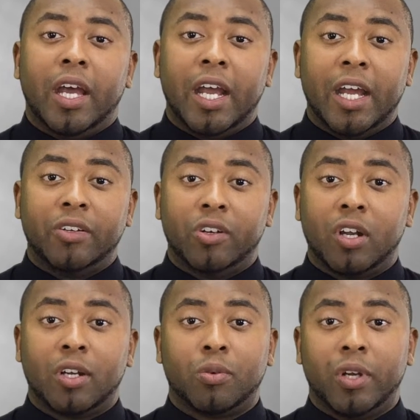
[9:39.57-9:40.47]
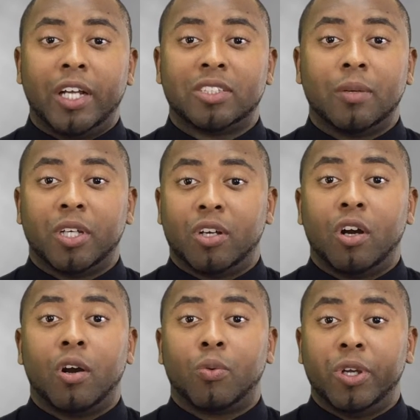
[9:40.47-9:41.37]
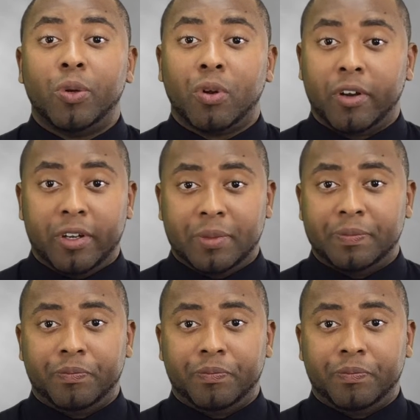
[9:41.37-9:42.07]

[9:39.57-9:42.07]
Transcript: and you're going to create something called rework.